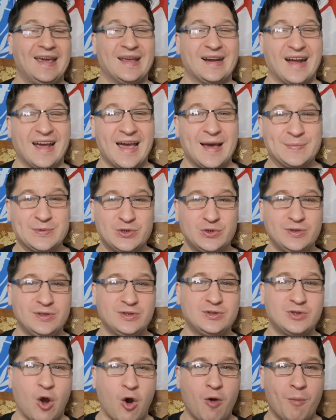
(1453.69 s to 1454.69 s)
and I
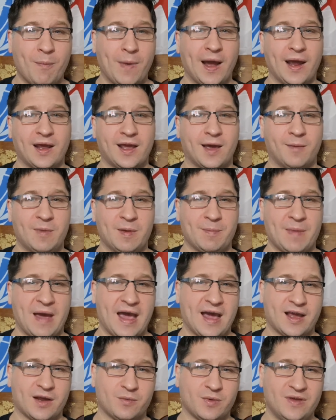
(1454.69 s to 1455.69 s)
absolutely don't mind coming
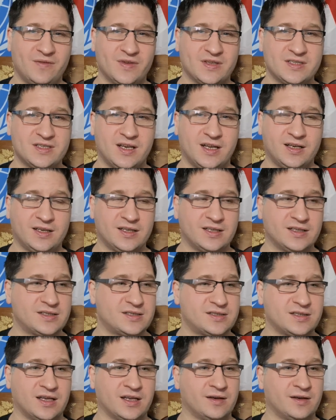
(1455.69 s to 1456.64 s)
back and revisiting this.